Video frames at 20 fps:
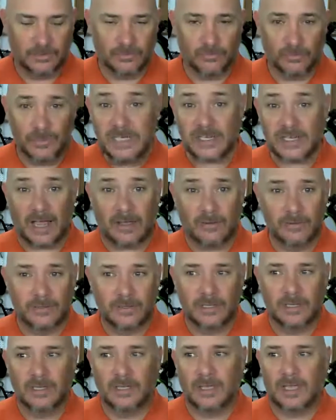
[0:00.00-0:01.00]
reach out
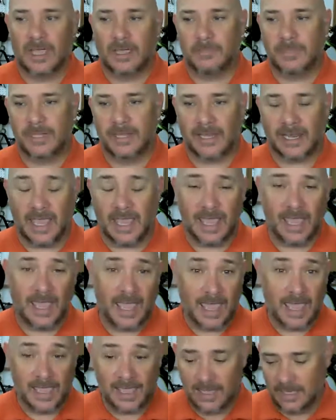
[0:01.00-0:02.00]
and be like,
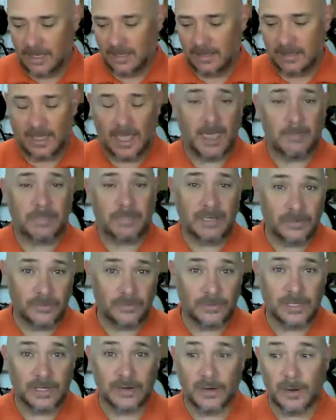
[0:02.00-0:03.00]
A, Happy New
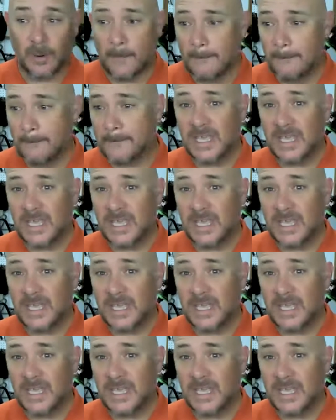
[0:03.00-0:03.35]
Year.